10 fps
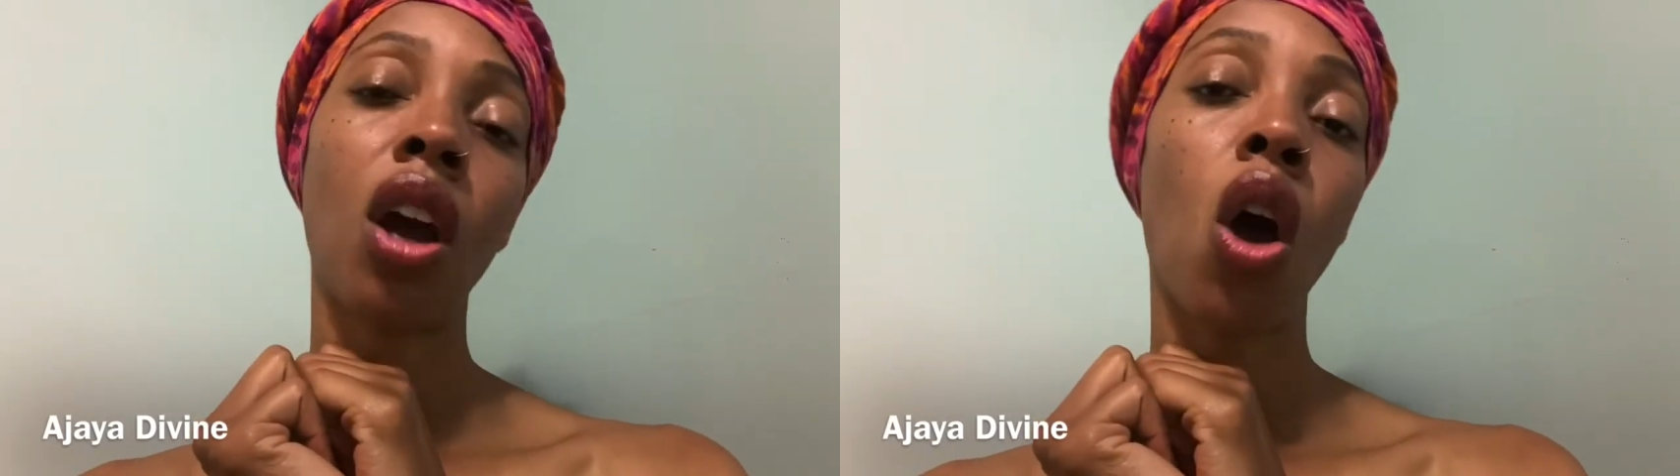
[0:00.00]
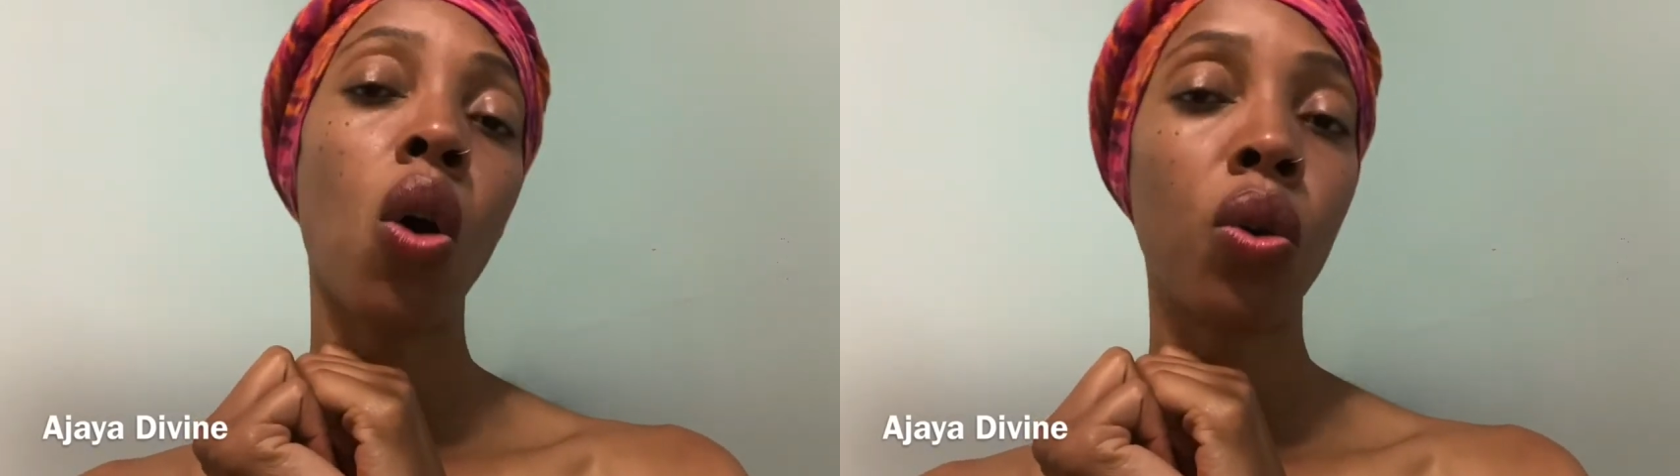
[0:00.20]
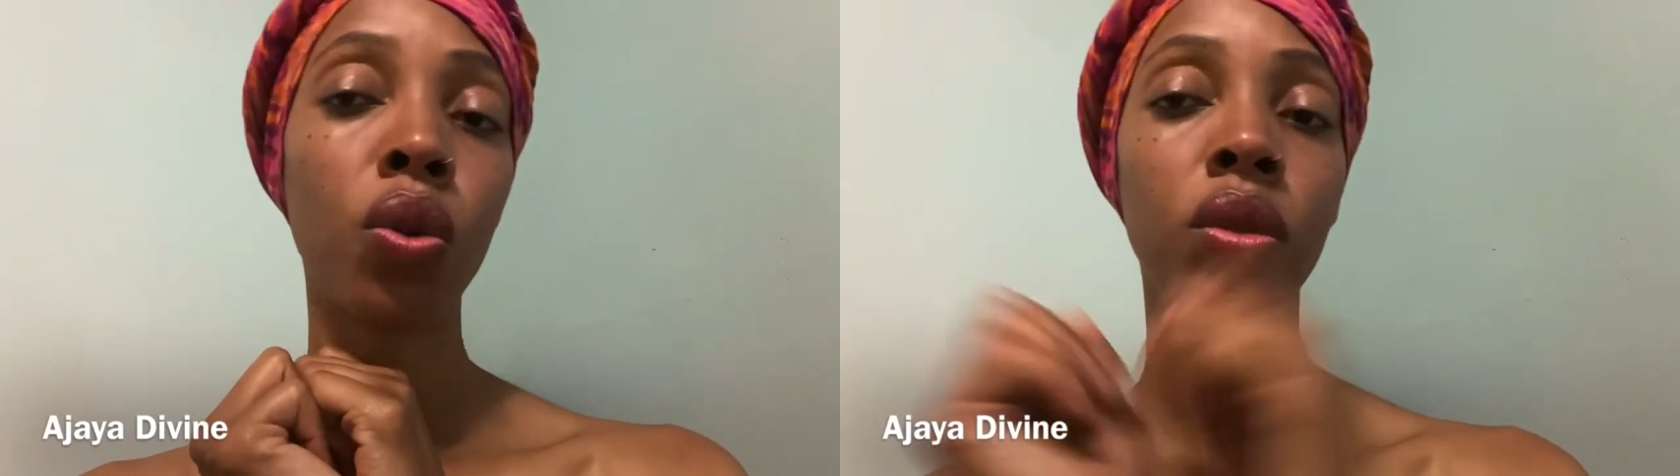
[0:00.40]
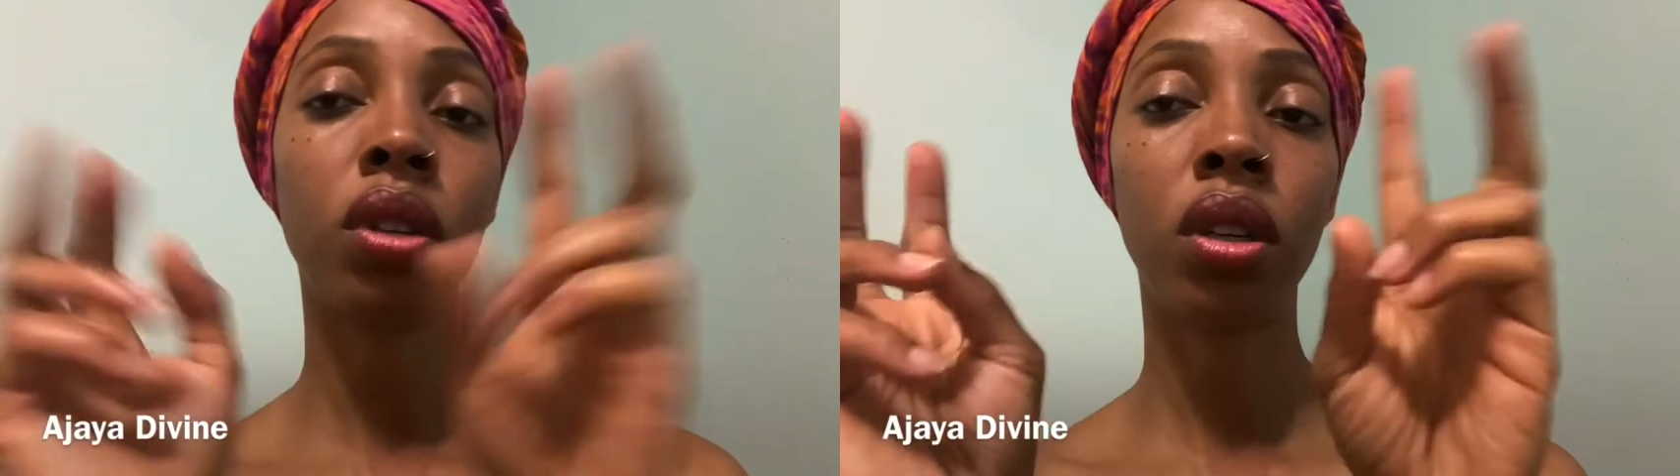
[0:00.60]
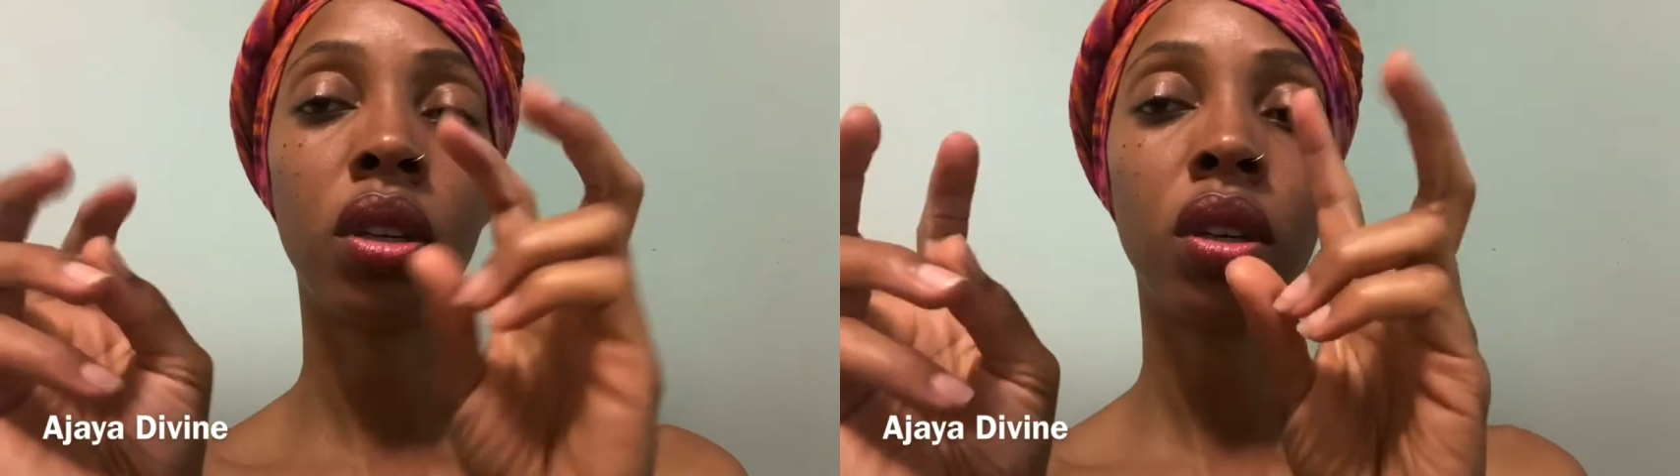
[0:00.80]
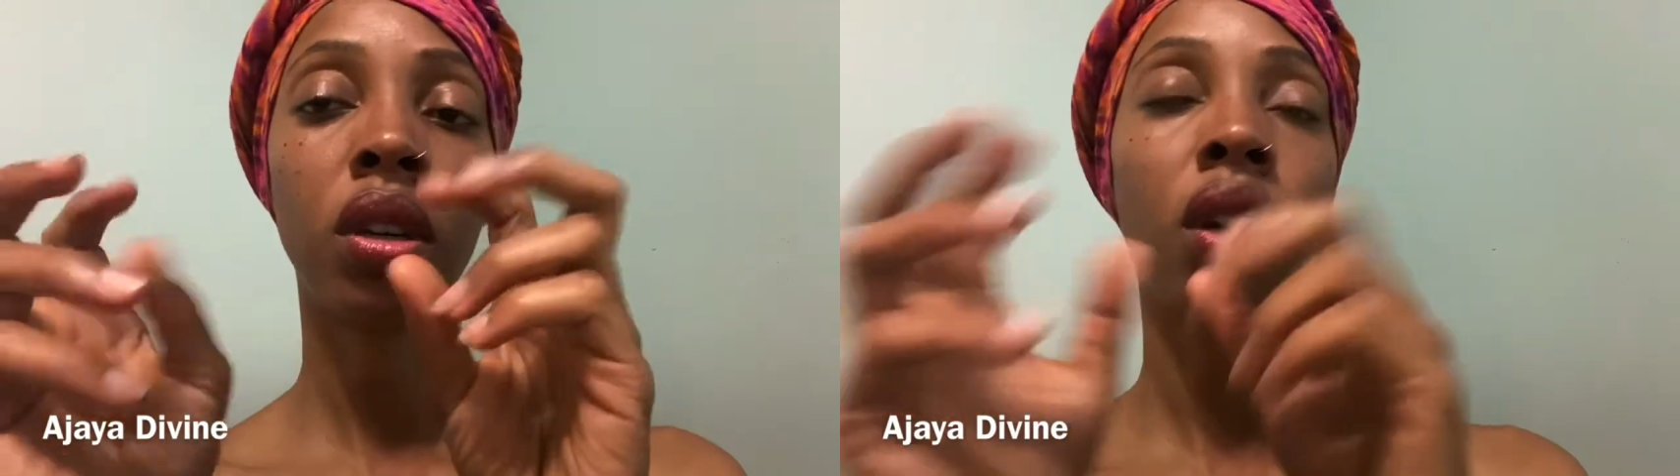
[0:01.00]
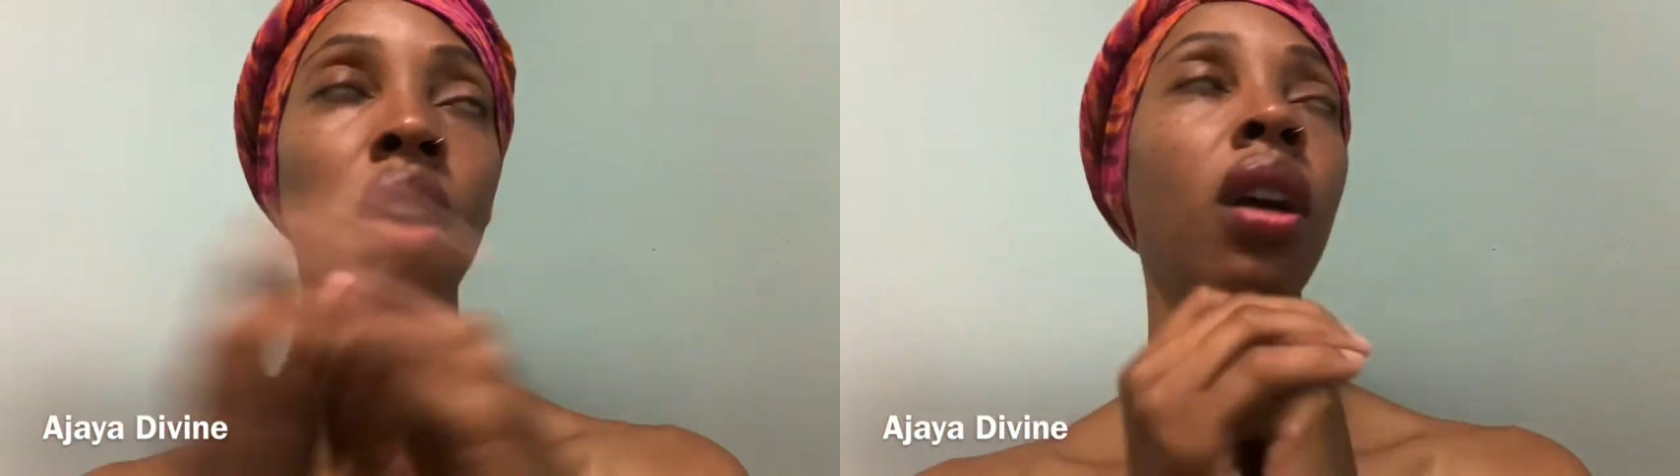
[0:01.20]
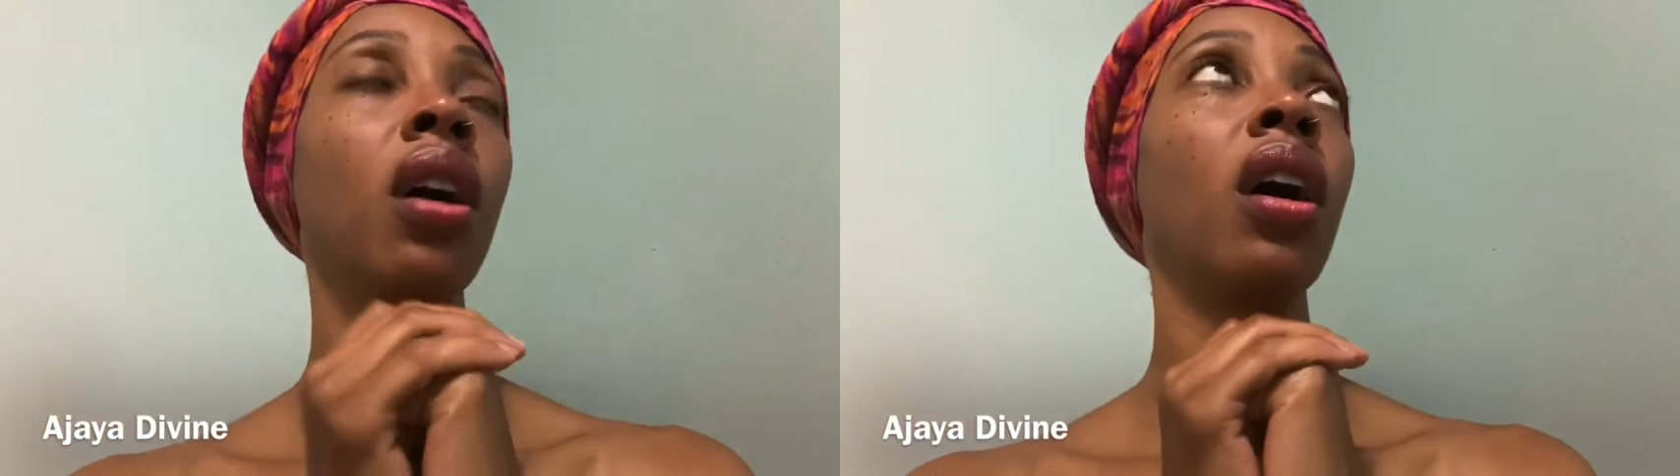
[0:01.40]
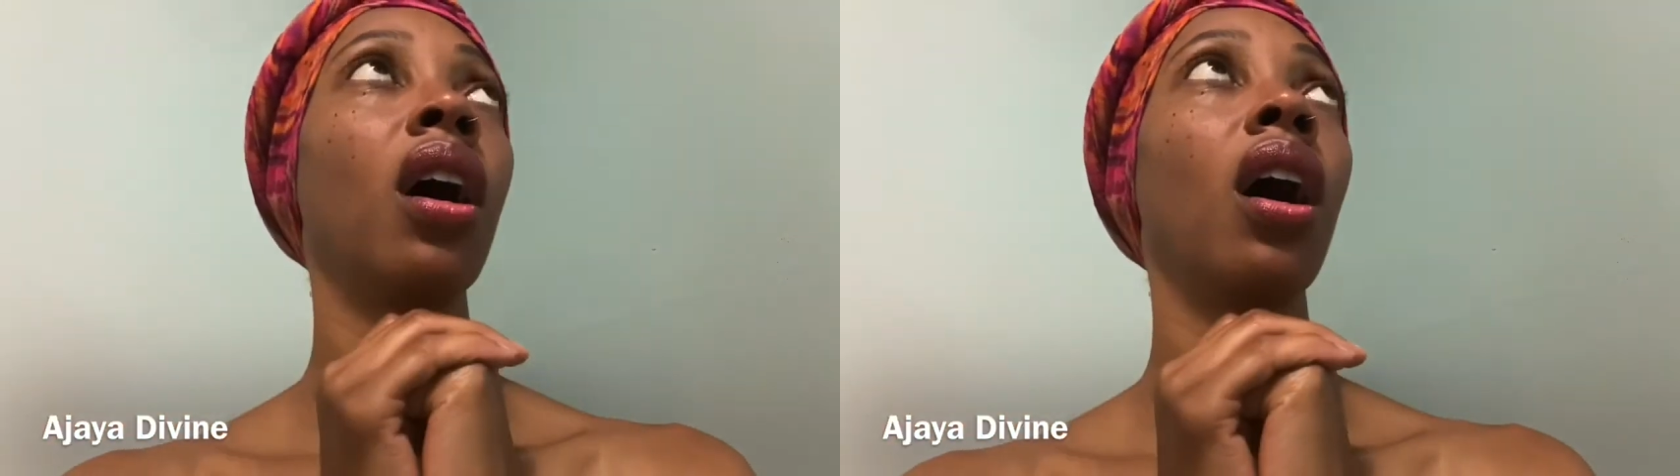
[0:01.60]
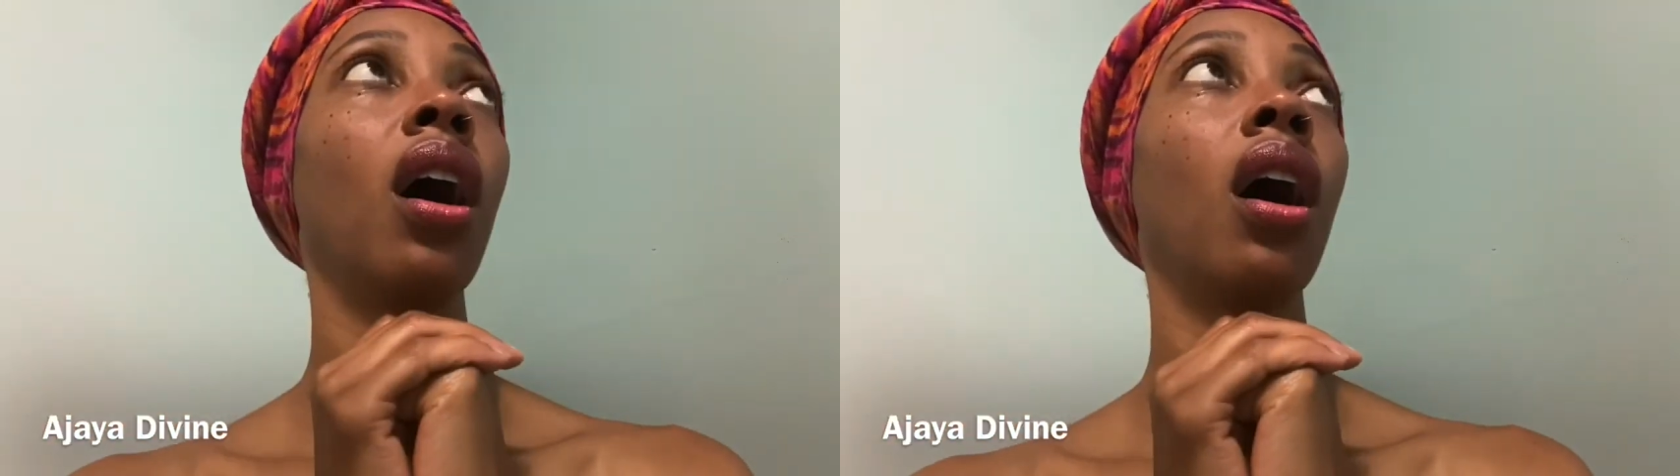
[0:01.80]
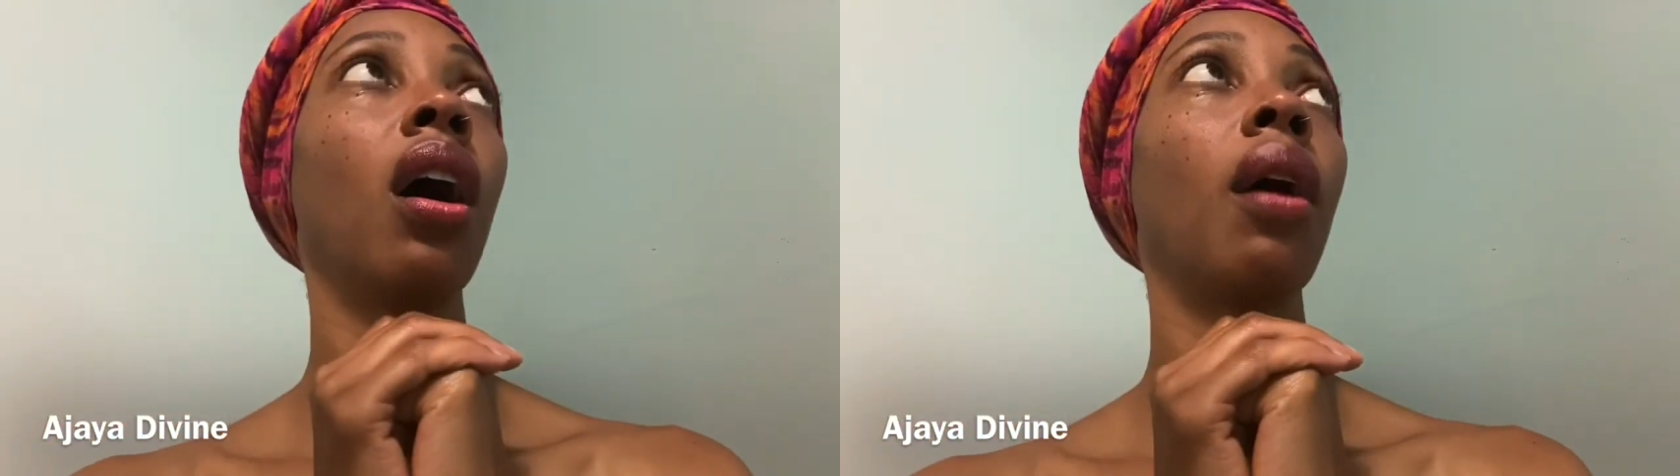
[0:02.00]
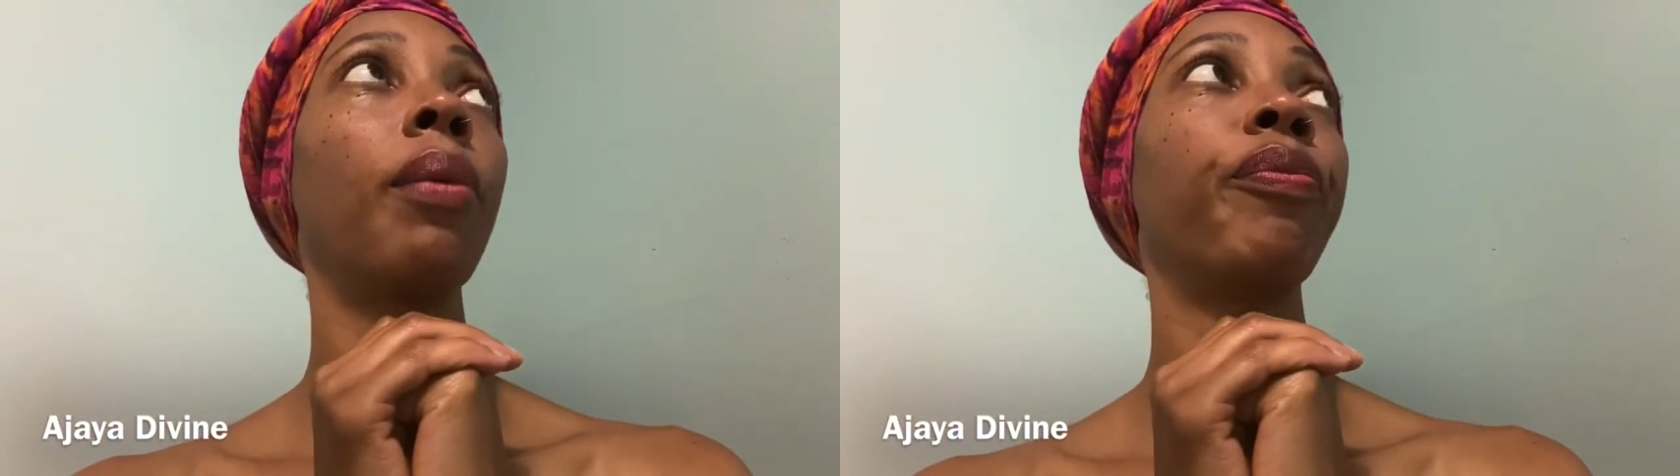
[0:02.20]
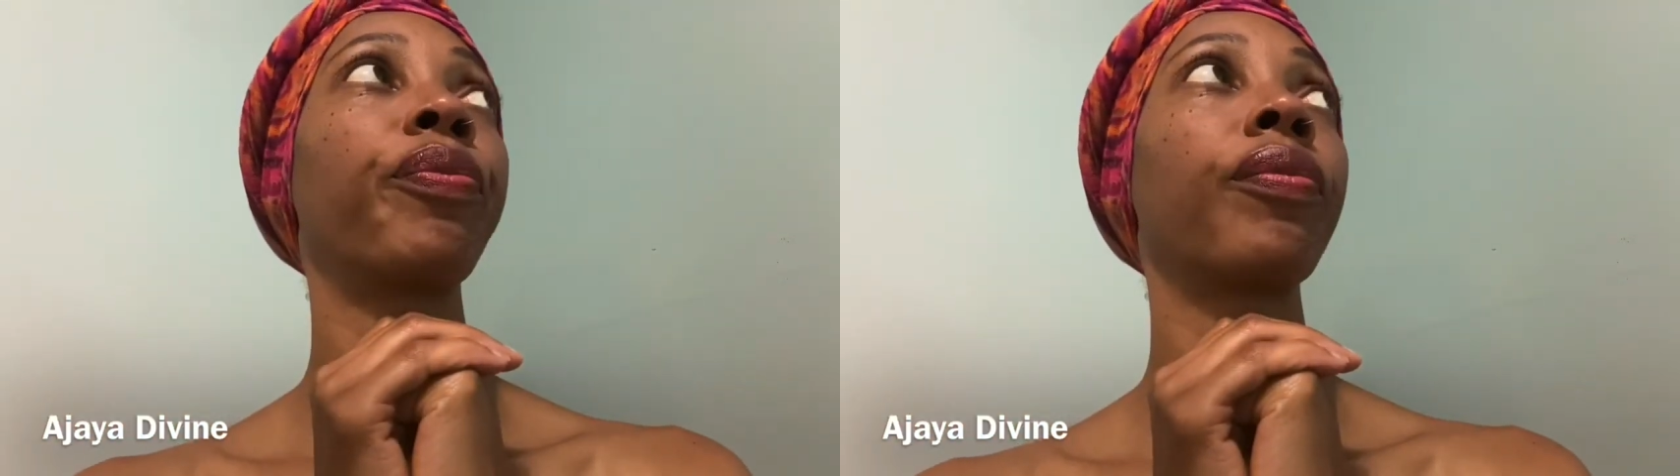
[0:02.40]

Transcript: owned in